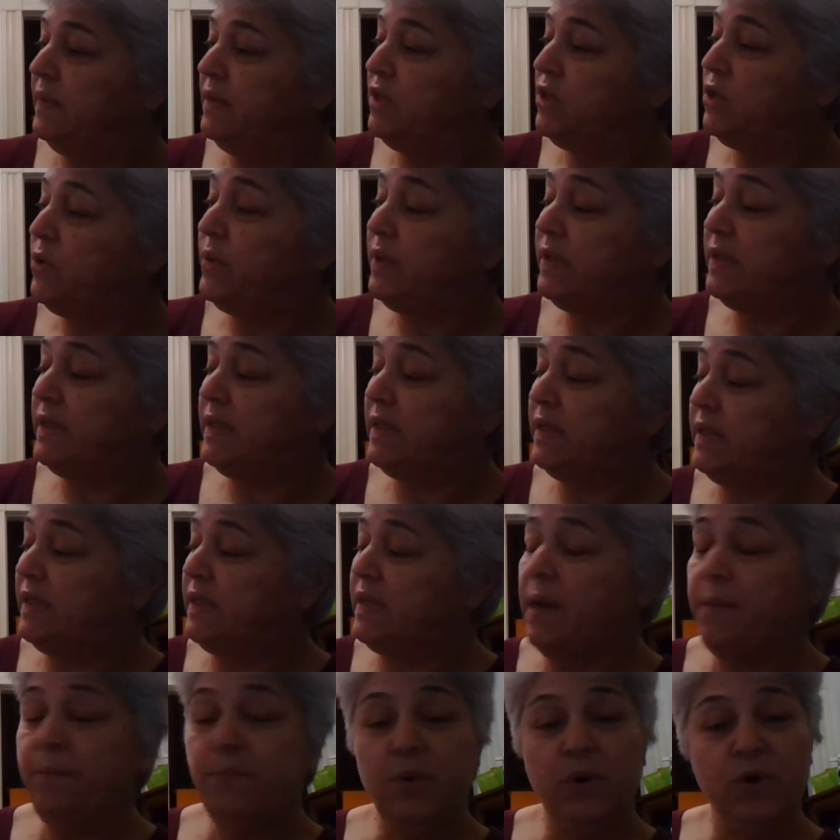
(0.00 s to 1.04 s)
So it's
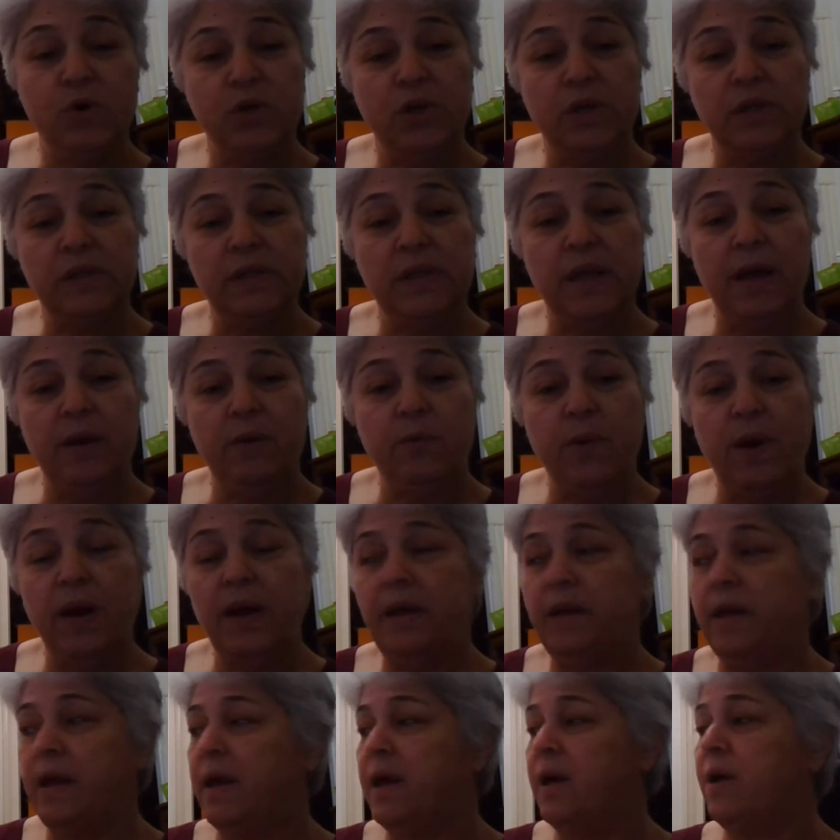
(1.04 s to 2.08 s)
December, just like
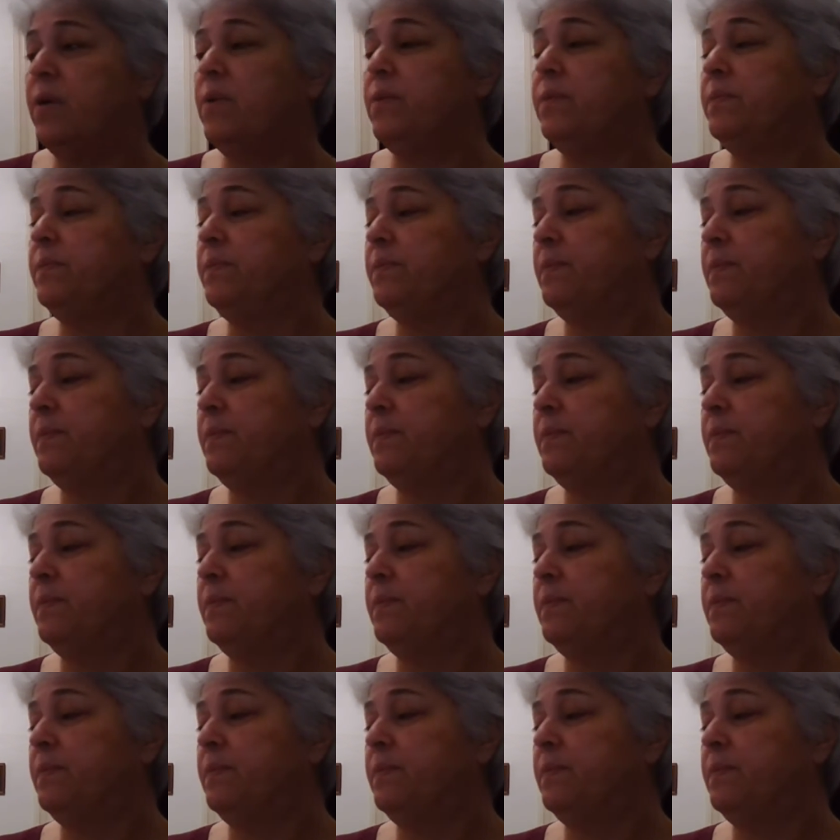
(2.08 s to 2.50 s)
right now.